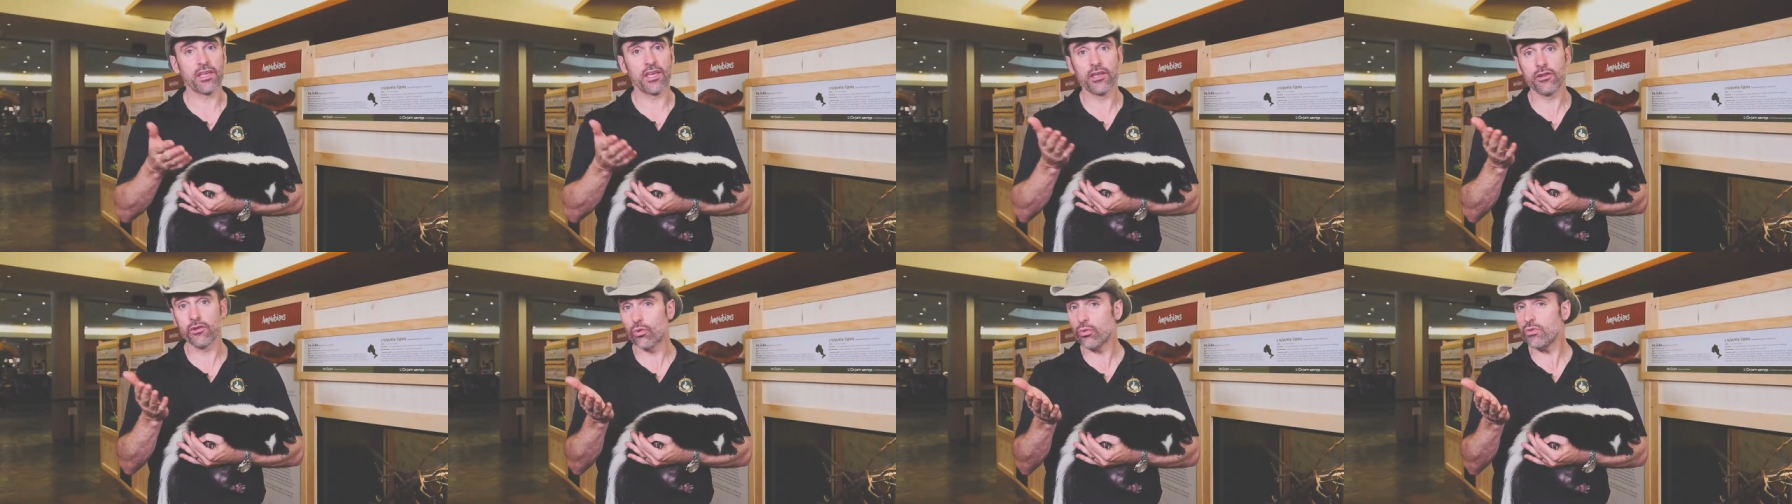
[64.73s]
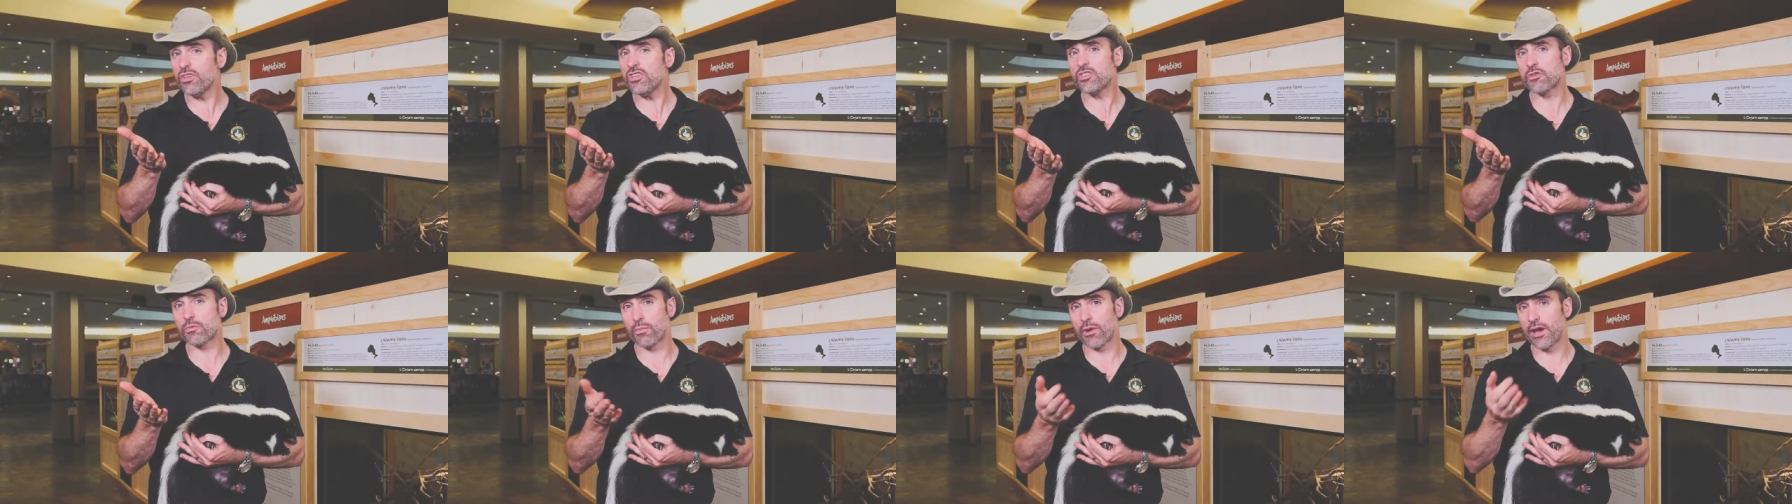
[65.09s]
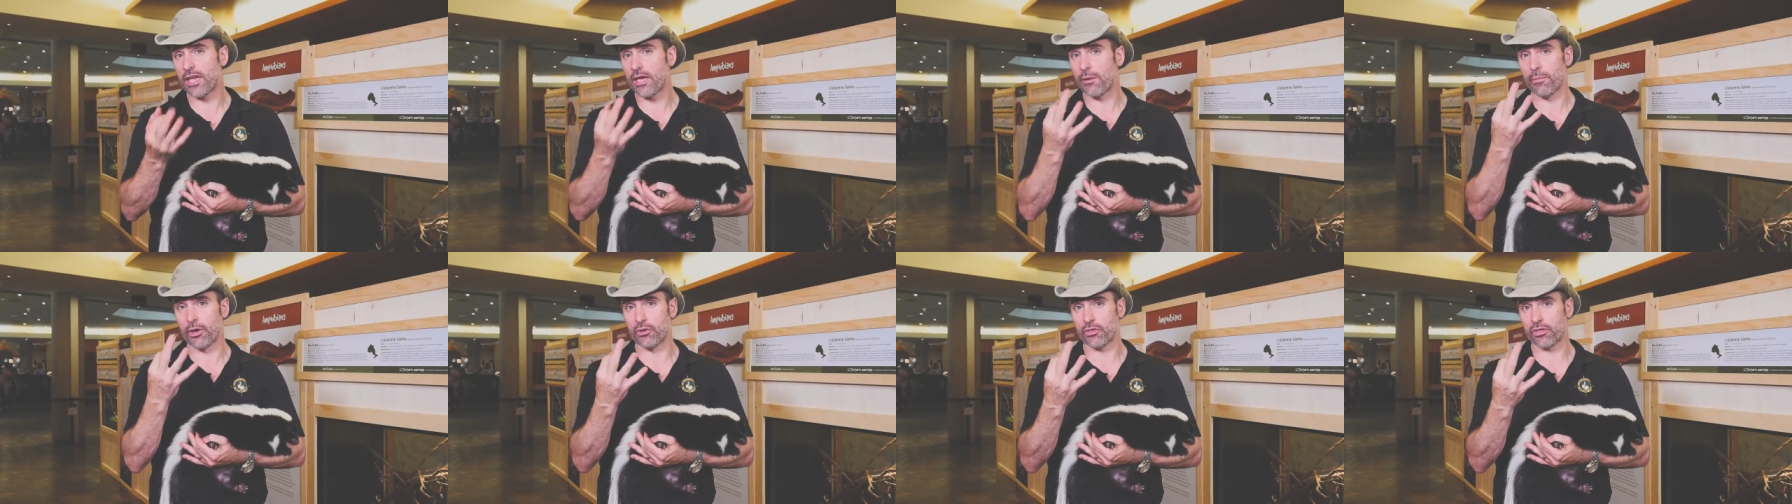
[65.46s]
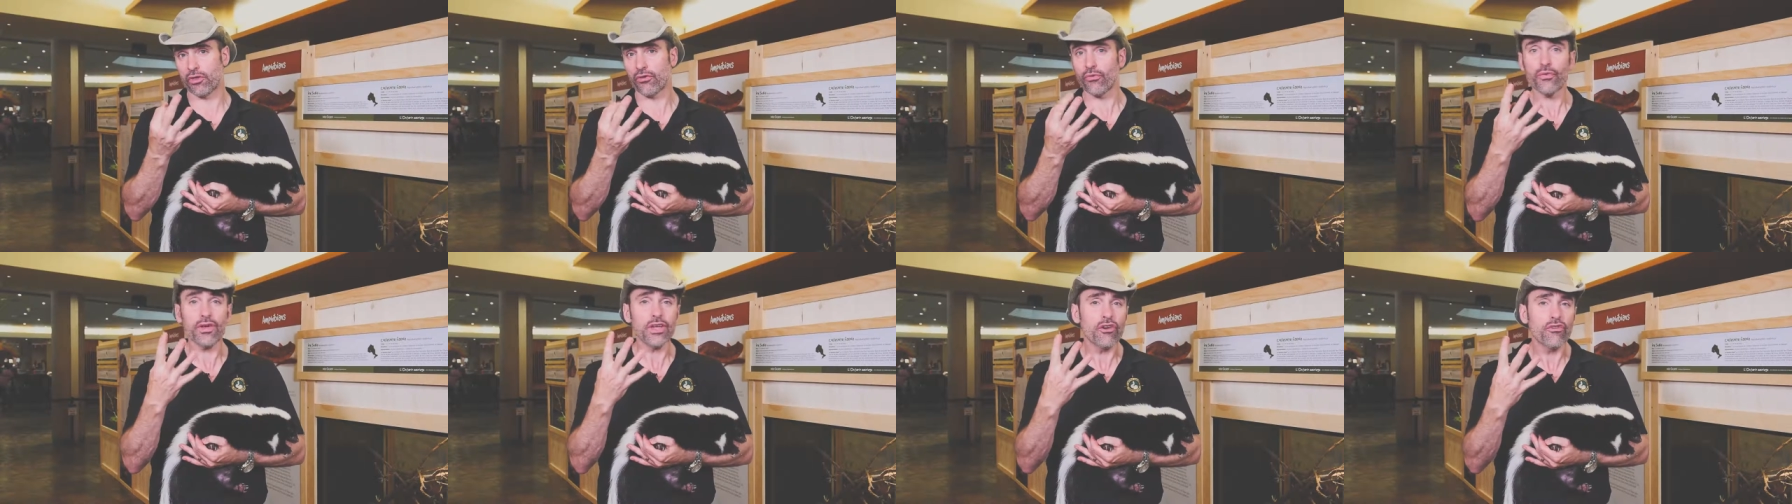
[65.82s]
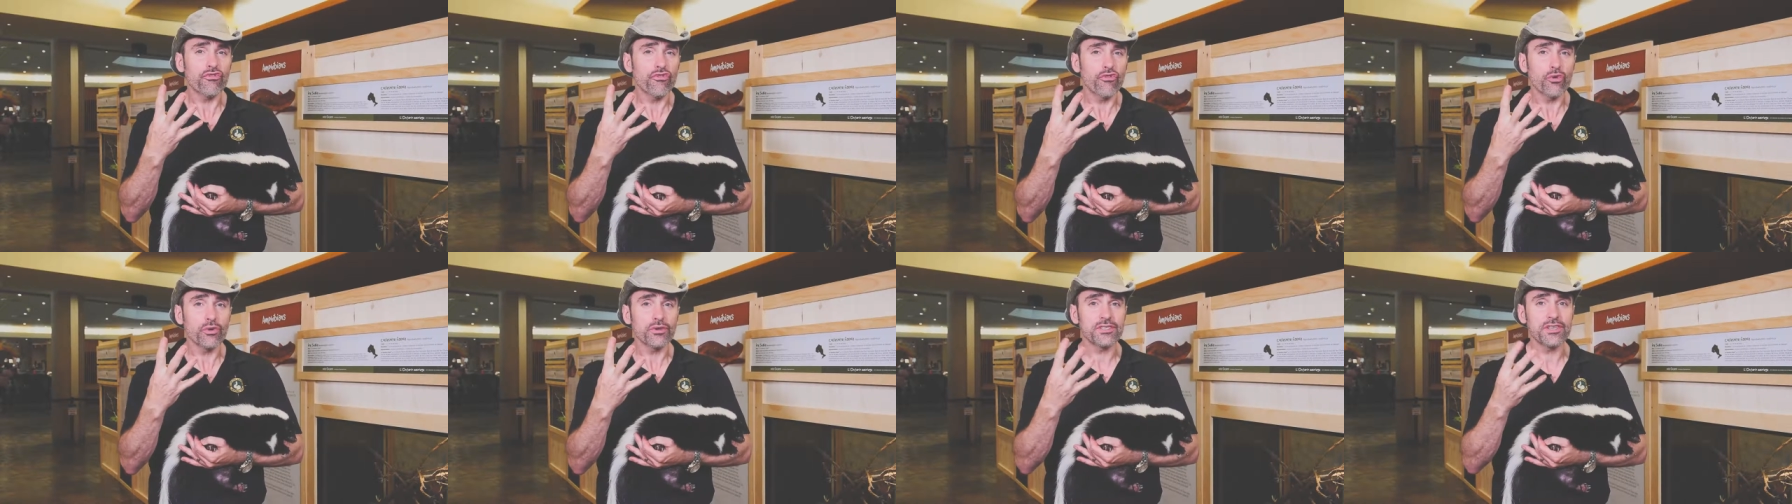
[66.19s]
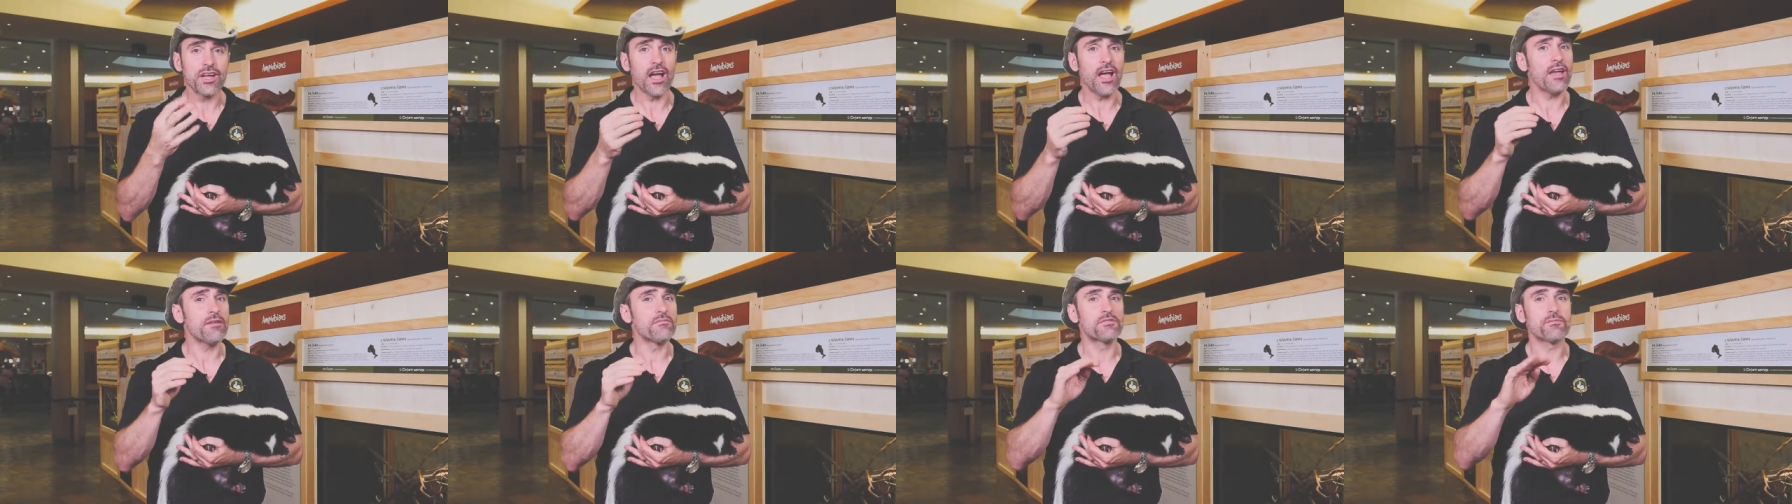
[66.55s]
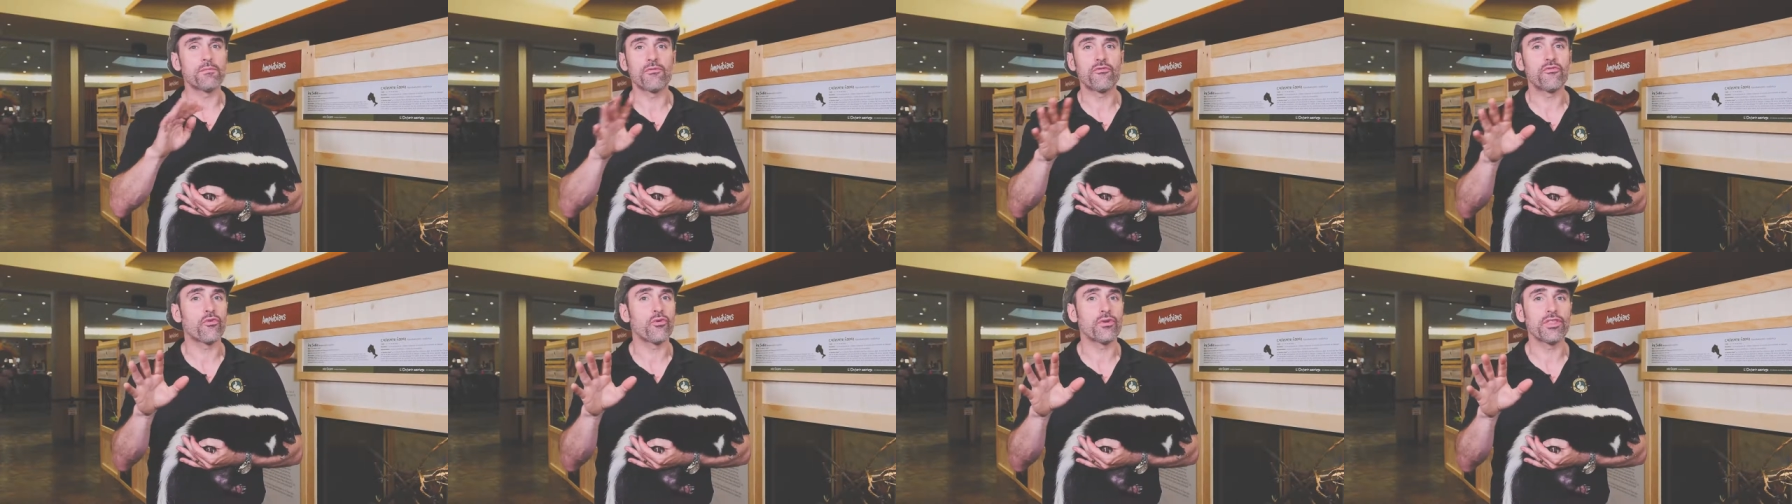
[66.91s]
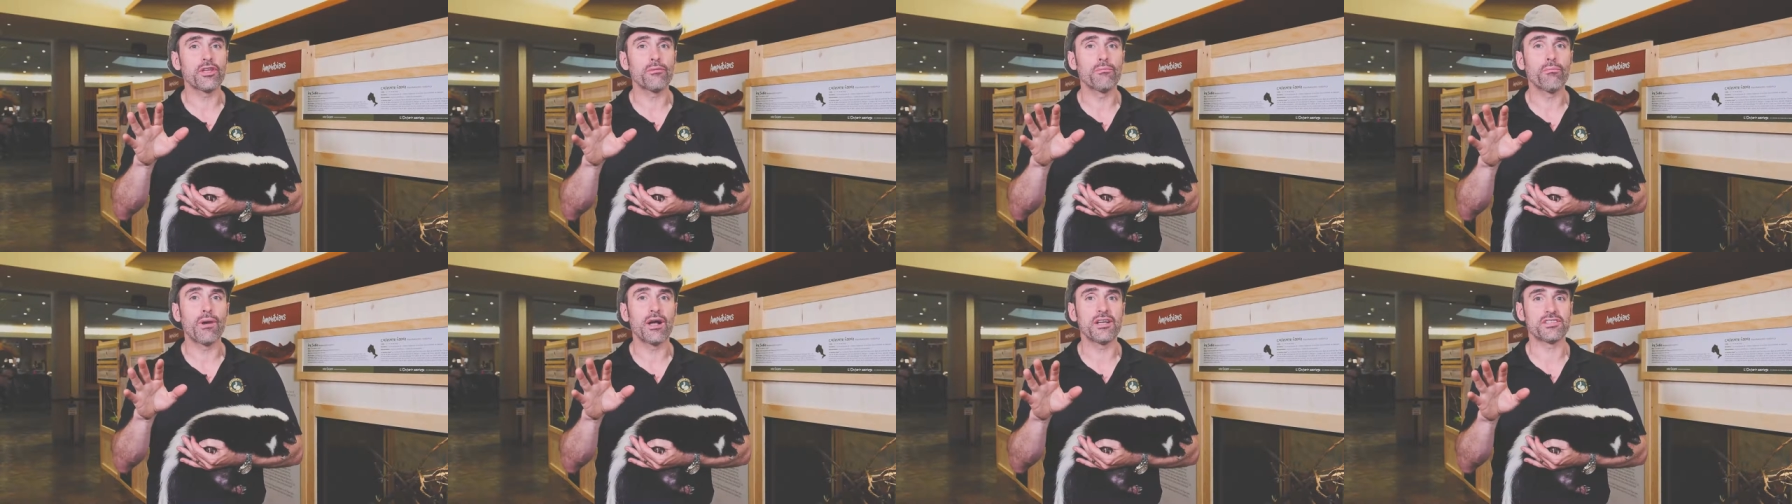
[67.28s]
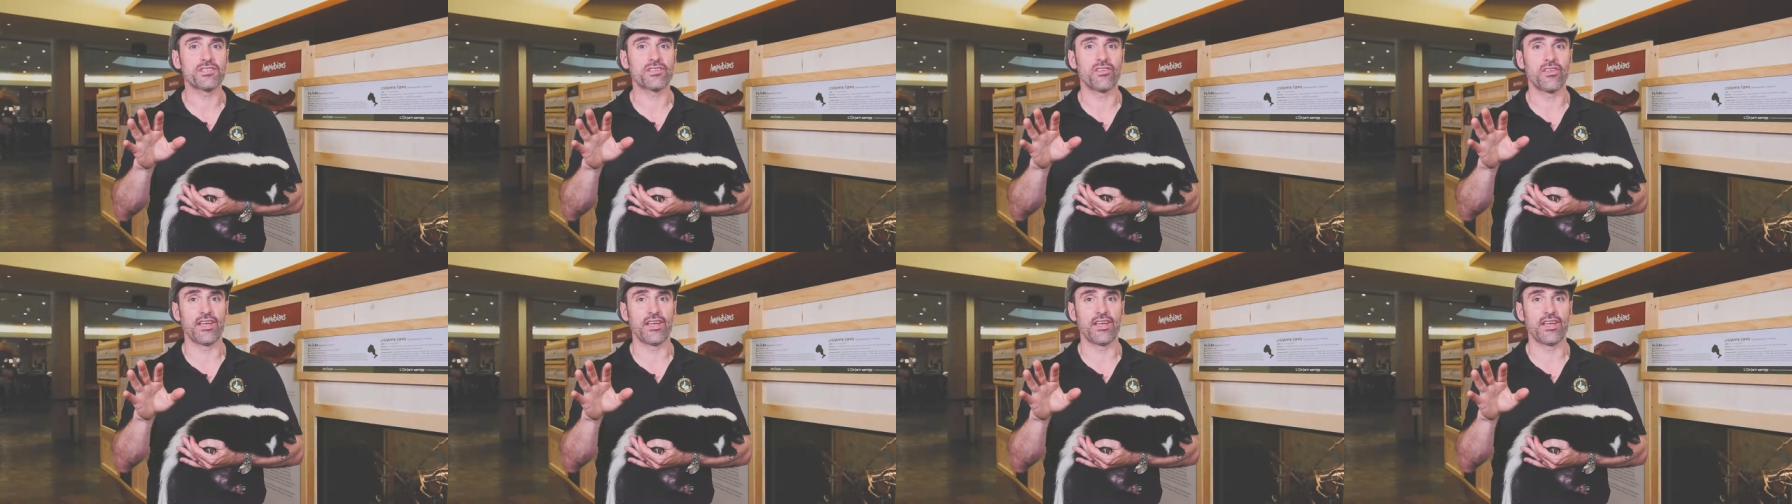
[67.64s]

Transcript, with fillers: can only spray about three or four times before their musk